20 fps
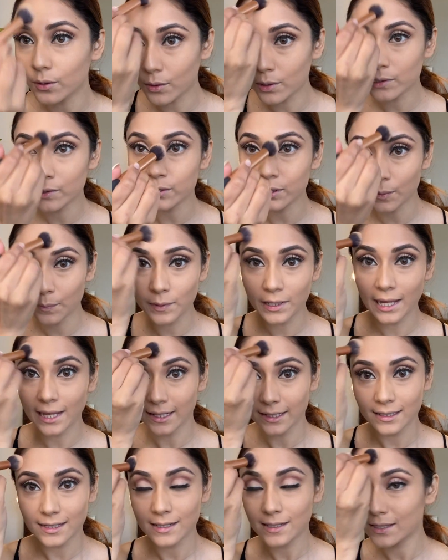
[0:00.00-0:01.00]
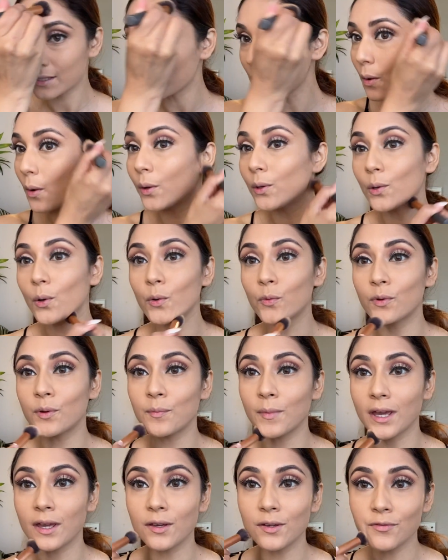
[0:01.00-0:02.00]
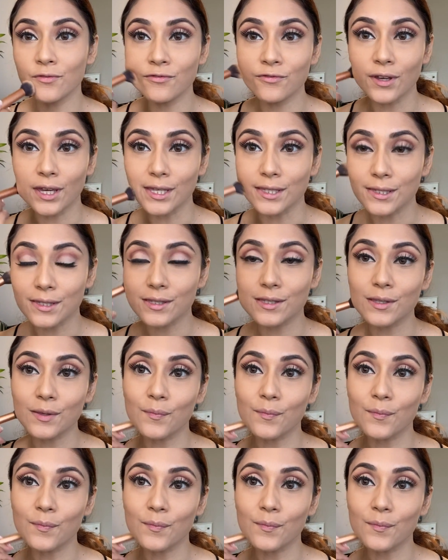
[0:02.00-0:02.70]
also applying this all over my face.